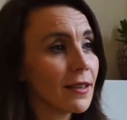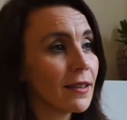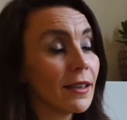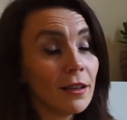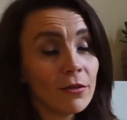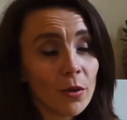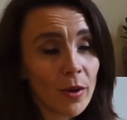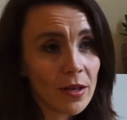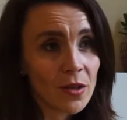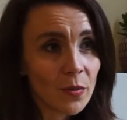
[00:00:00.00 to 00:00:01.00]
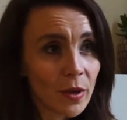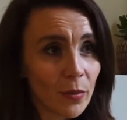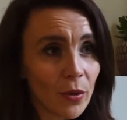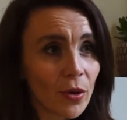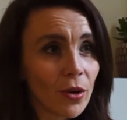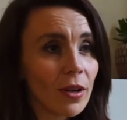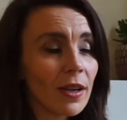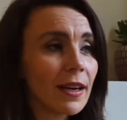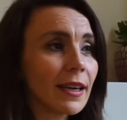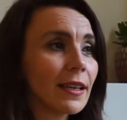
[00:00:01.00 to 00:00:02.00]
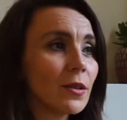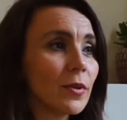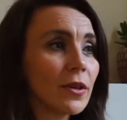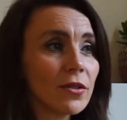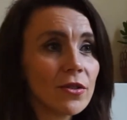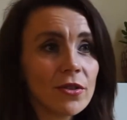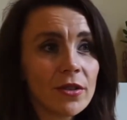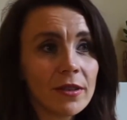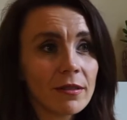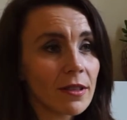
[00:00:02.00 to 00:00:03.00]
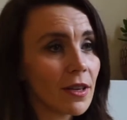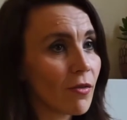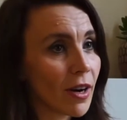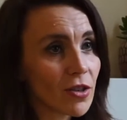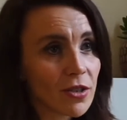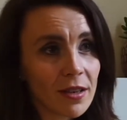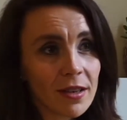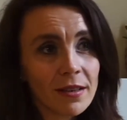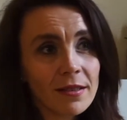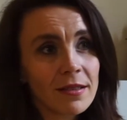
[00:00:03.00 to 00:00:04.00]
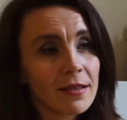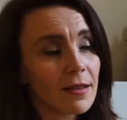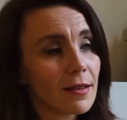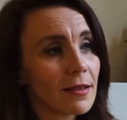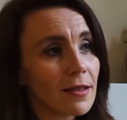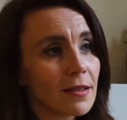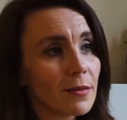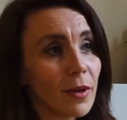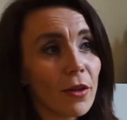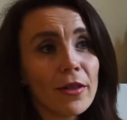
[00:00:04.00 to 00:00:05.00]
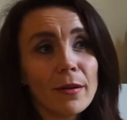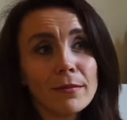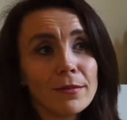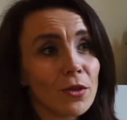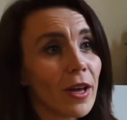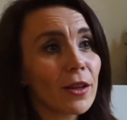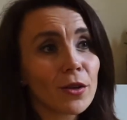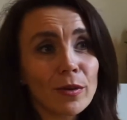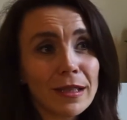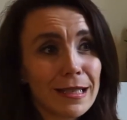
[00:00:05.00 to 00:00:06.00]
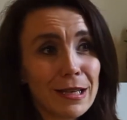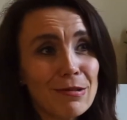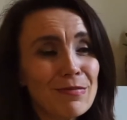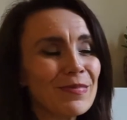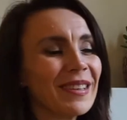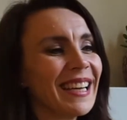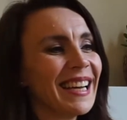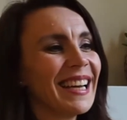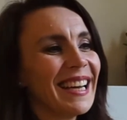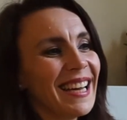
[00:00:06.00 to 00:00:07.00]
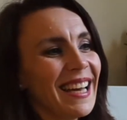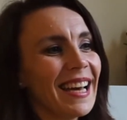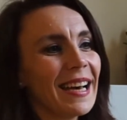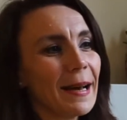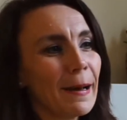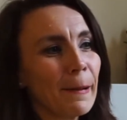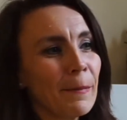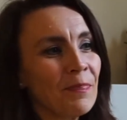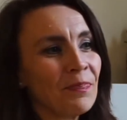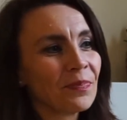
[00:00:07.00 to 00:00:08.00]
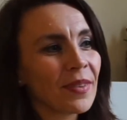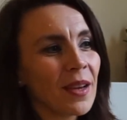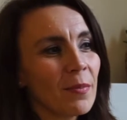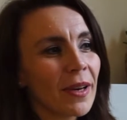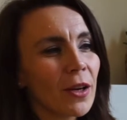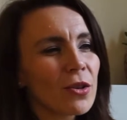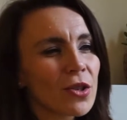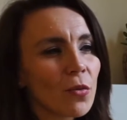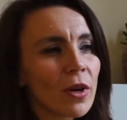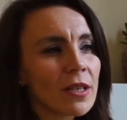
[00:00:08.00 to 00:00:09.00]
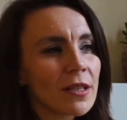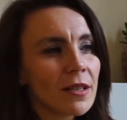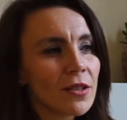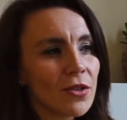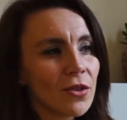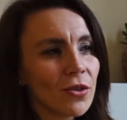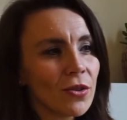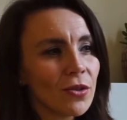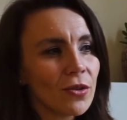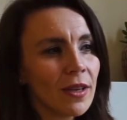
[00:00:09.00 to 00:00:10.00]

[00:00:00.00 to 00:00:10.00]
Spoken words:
influence people, I can build the directions and build them together with a team. But I also wanted to